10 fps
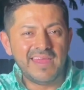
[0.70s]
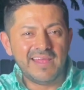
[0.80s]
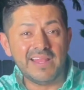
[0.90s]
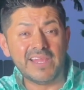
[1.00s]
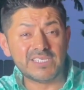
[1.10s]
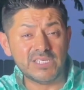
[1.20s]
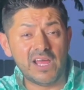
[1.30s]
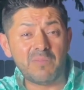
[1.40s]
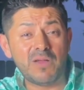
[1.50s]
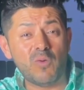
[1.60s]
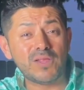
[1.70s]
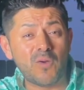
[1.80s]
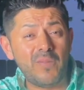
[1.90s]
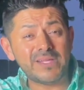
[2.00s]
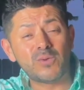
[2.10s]
Ladies and gentlemen,
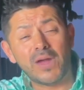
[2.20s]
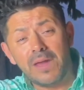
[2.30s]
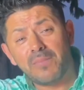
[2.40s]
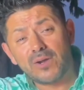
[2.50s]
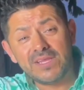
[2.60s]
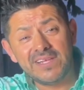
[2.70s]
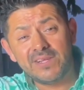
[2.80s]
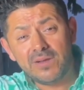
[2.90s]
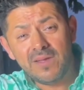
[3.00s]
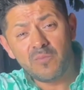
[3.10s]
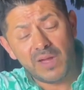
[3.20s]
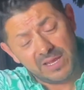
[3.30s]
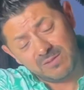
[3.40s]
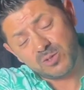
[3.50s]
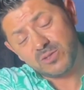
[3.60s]
welcome back to Hey Bartender. My
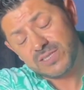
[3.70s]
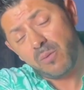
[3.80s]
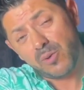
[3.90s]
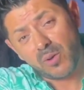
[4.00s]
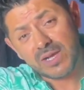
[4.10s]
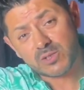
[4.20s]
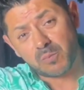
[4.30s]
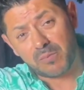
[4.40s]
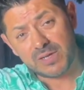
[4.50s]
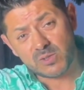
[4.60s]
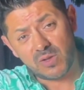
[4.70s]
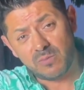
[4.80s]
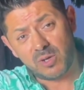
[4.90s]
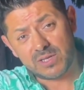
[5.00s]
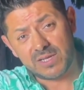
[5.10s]
name is Gustavo Rojas, your personal
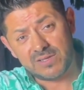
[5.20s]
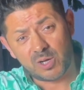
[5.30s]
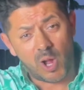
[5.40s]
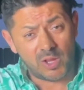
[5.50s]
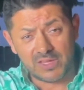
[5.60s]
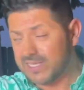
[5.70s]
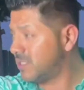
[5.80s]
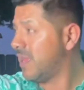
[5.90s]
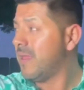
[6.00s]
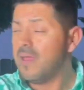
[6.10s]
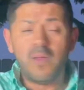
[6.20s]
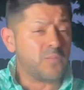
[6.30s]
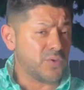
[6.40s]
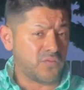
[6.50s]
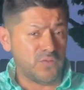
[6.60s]
bartender on these
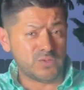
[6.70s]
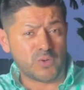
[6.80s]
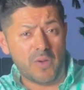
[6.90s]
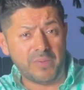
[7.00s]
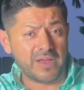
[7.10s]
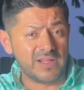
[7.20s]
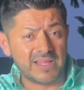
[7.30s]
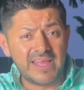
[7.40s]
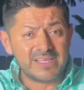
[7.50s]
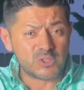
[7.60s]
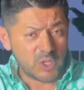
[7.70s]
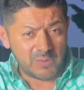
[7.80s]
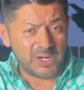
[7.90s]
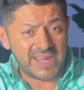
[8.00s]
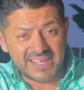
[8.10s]
beautiful tropical
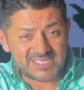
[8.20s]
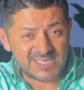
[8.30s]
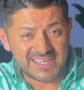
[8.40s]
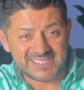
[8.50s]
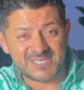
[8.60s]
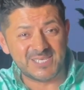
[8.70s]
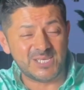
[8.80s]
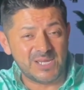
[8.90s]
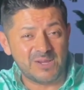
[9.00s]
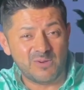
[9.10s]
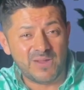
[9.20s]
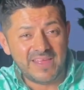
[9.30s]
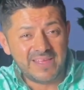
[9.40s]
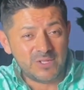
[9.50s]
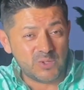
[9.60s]
summer nights in San Diego.
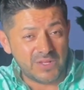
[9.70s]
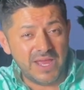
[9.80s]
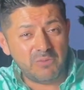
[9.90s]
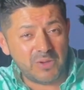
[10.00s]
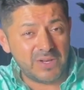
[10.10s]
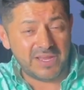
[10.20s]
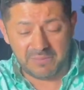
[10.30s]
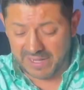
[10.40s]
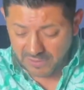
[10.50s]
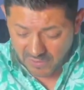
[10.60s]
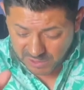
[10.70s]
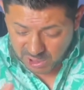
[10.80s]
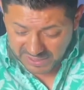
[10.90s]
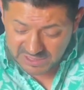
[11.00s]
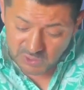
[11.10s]
Today we're gonna give it another
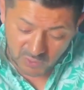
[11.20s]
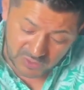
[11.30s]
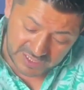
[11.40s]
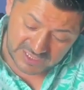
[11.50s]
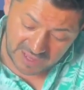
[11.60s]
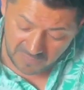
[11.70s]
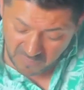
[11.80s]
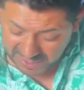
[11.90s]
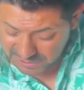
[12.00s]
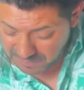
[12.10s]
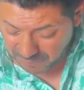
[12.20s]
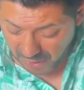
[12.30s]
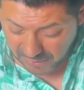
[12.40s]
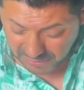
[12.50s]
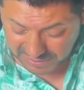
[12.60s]
chance to this amazing
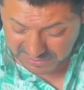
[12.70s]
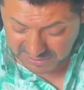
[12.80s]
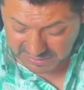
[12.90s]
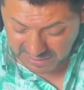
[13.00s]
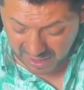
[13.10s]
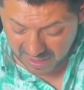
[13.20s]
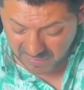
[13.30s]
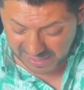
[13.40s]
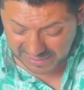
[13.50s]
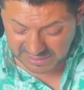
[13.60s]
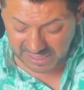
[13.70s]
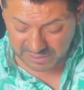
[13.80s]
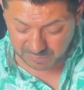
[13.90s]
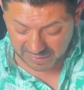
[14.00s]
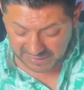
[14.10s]
product. This is the Amarás
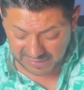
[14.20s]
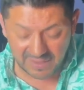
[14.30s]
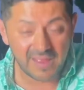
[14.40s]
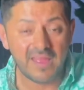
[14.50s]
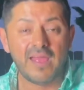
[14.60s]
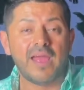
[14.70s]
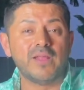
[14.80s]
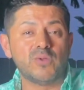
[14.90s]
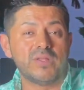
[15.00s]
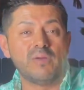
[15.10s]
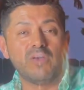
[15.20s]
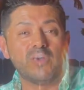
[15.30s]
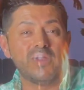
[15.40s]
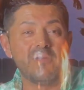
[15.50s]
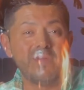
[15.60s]
Espadín, and today we're gonna